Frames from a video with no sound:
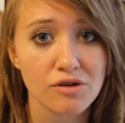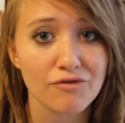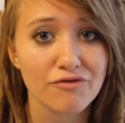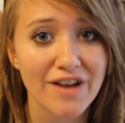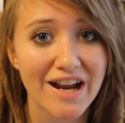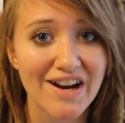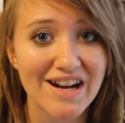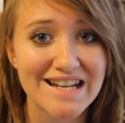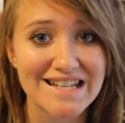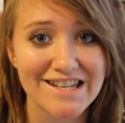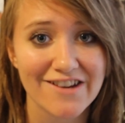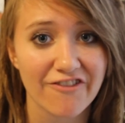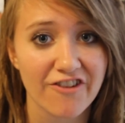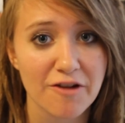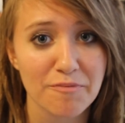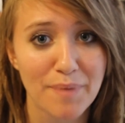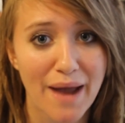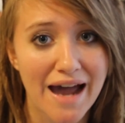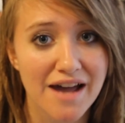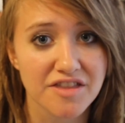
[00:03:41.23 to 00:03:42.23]
very
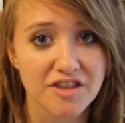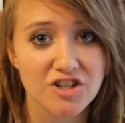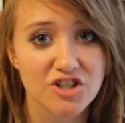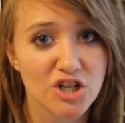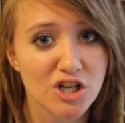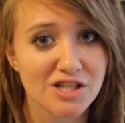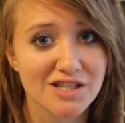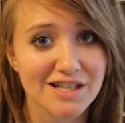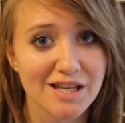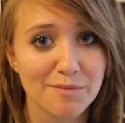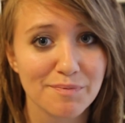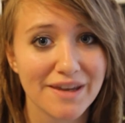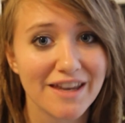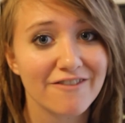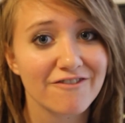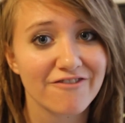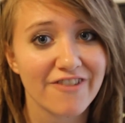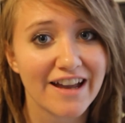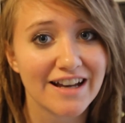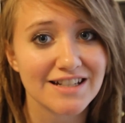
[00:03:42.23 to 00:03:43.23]
different pathogens could be
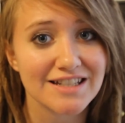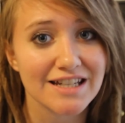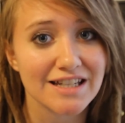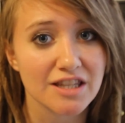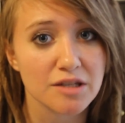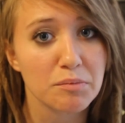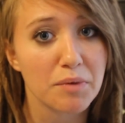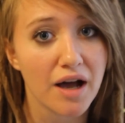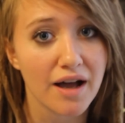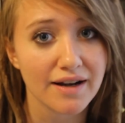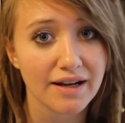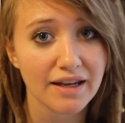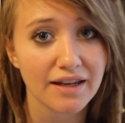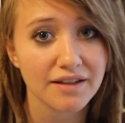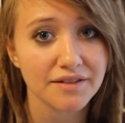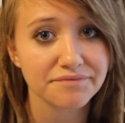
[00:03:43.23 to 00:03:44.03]
infecting the body.